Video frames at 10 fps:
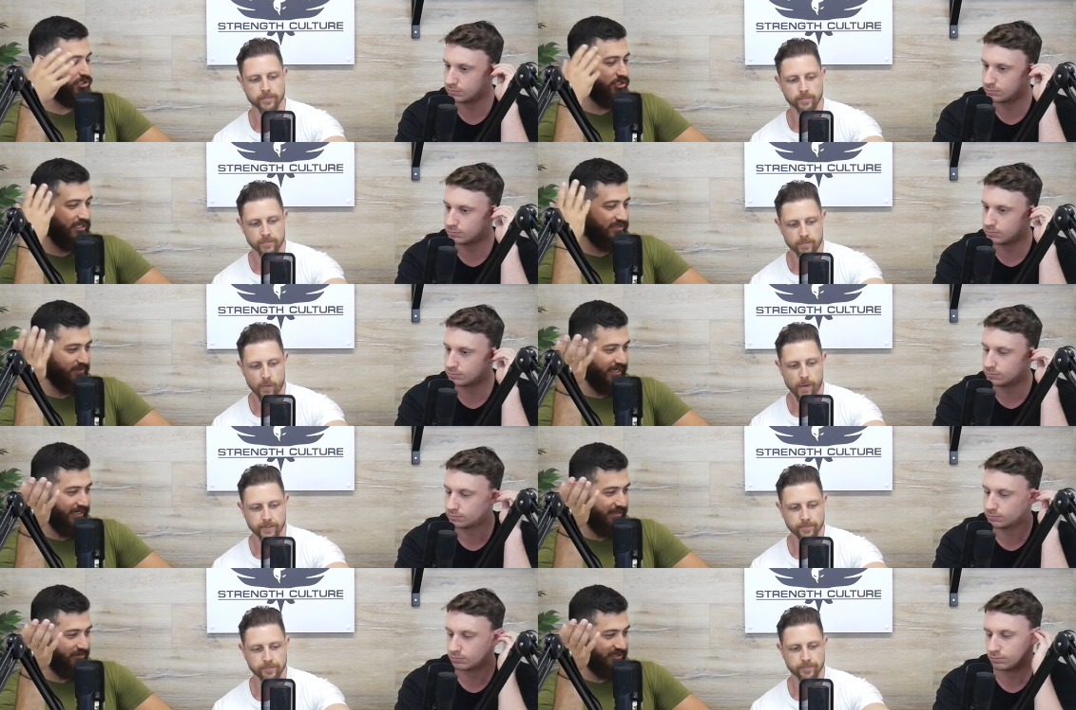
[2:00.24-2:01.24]
Speaker 1: because you guys have been
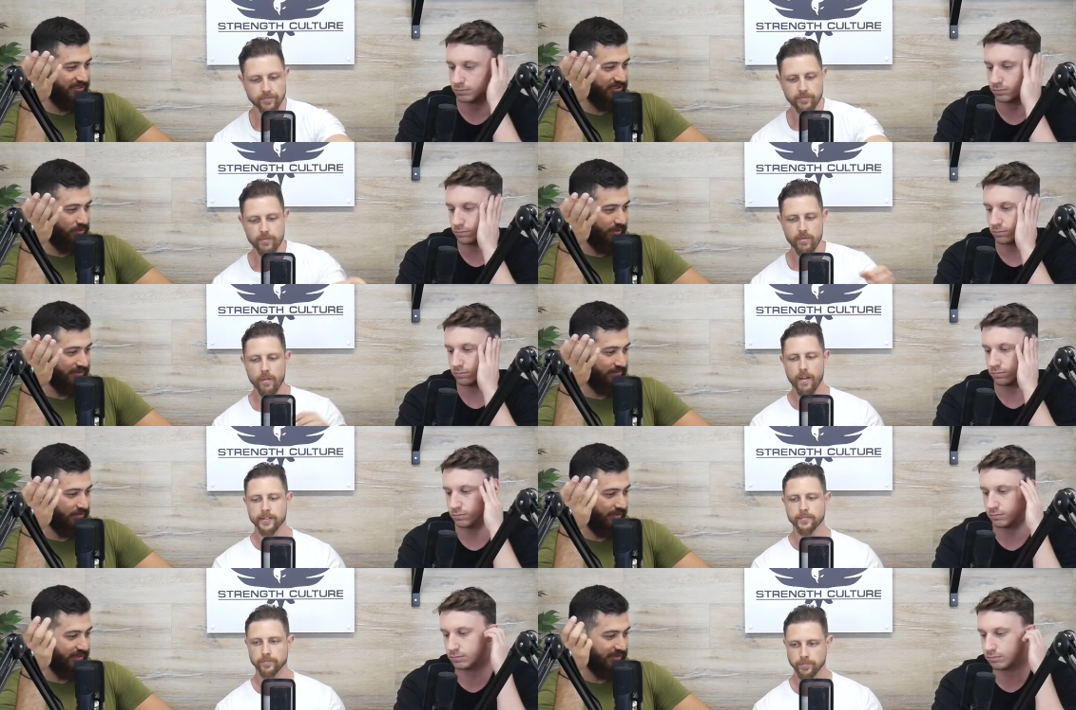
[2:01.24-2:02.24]
in business quite some
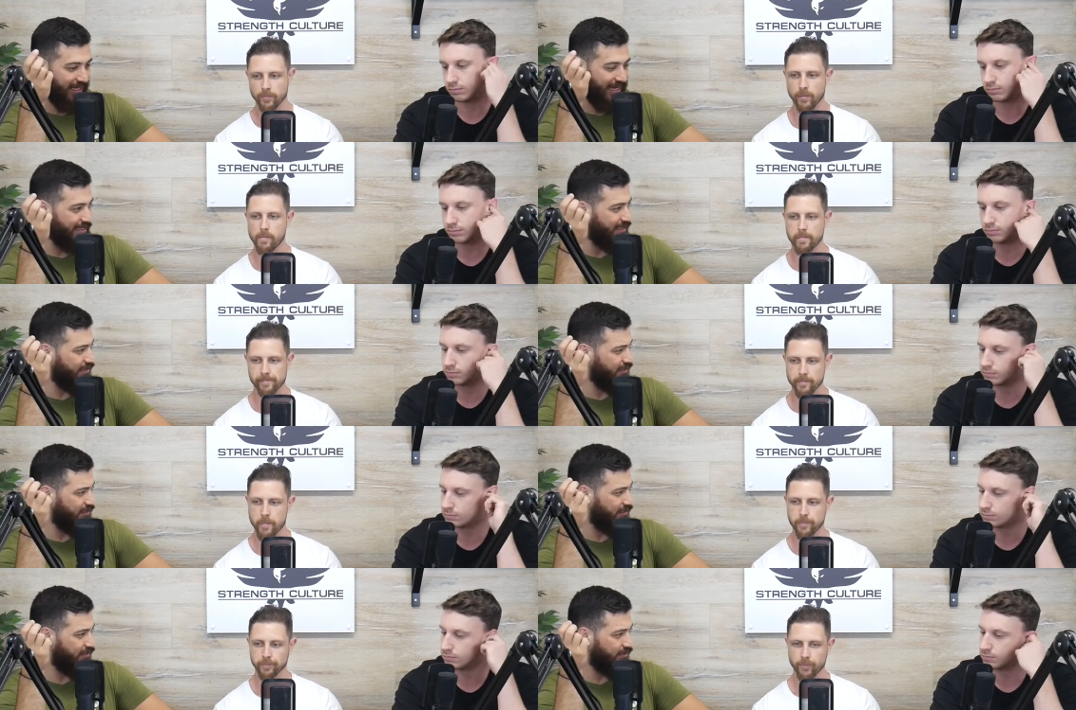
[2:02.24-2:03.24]
time. It's like eight
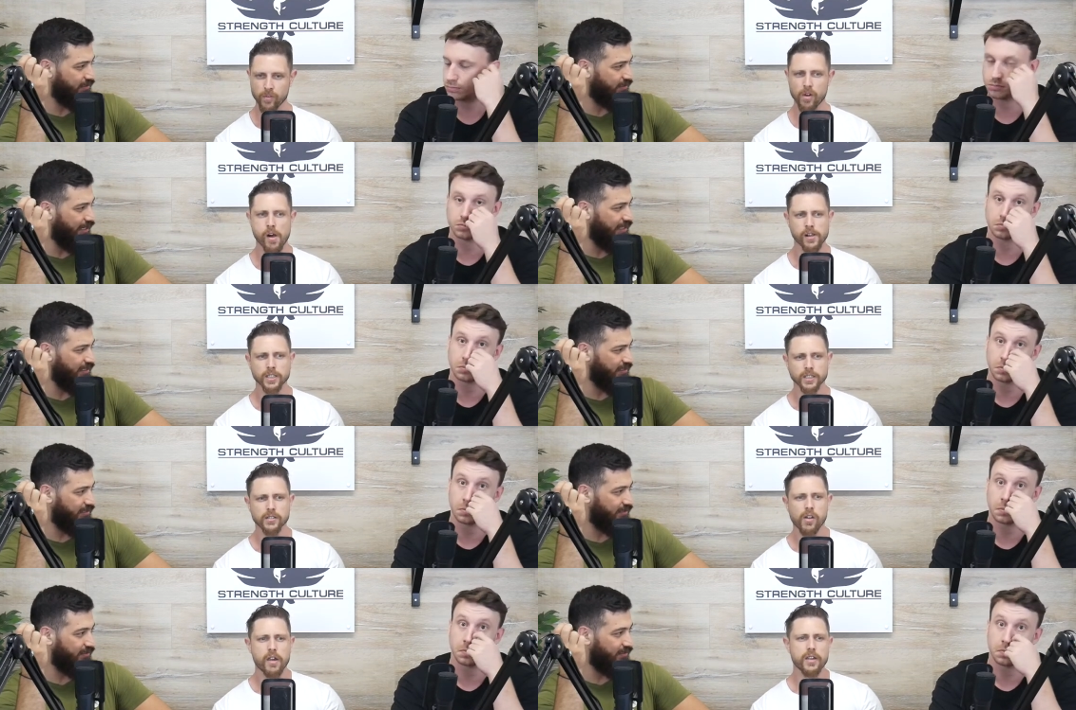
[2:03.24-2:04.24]
years, eight
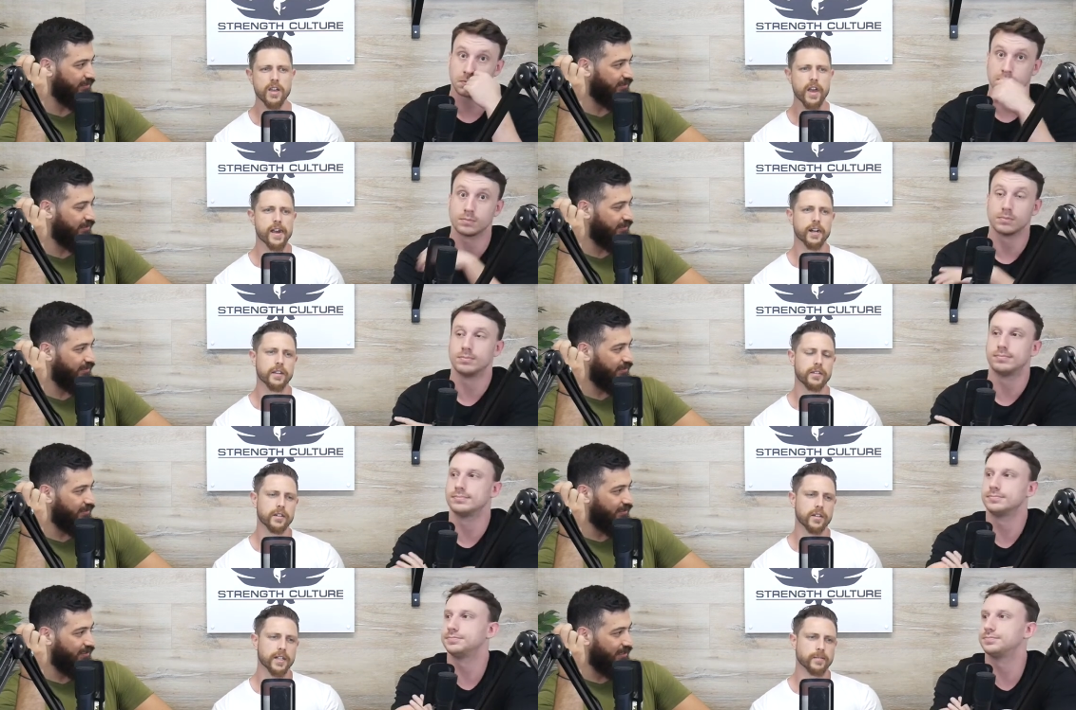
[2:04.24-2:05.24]
years. Yeah, I
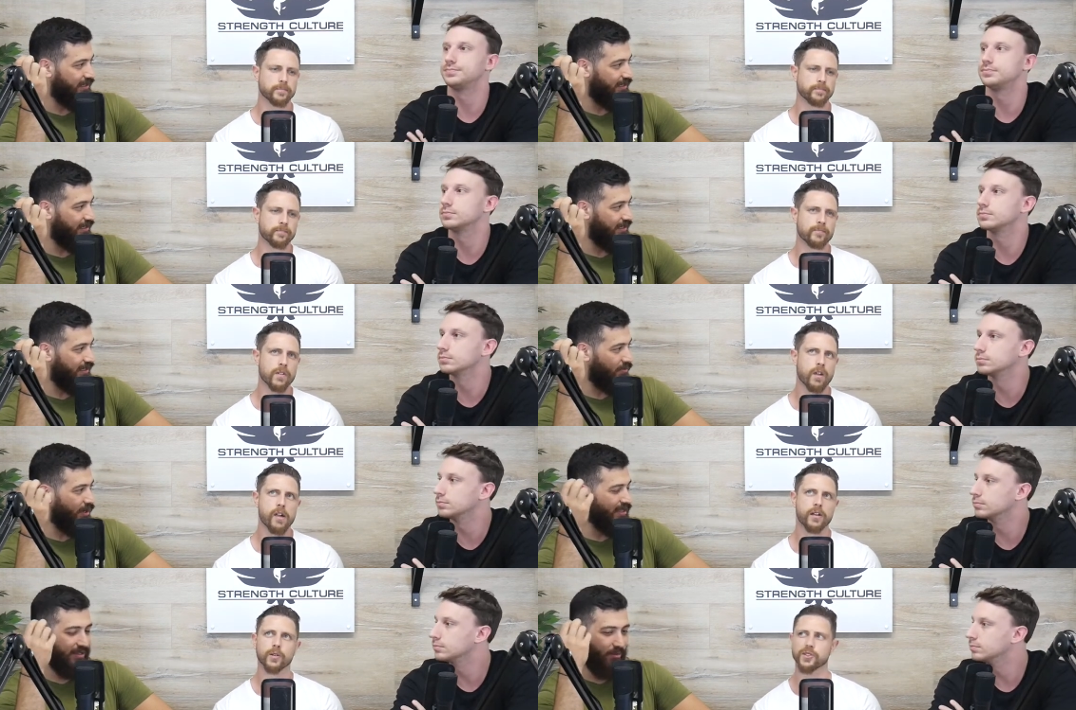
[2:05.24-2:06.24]
think um,
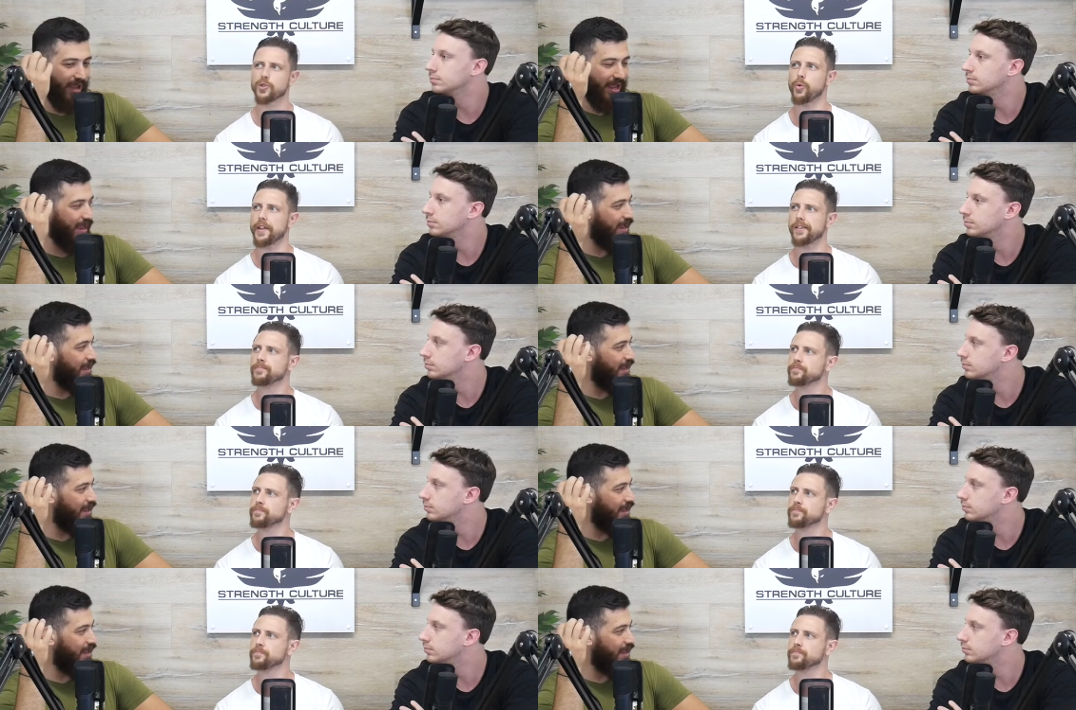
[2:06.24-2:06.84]
when I was twenty.